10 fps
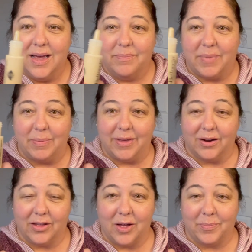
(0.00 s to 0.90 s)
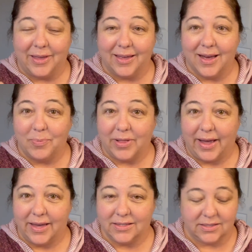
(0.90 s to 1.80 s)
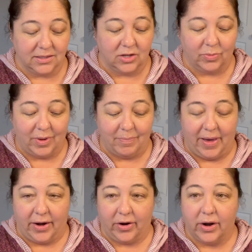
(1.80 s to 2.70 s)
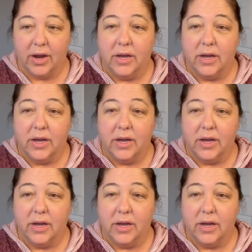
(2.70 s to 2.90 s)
maybe it'll help me apply it just a little bit better.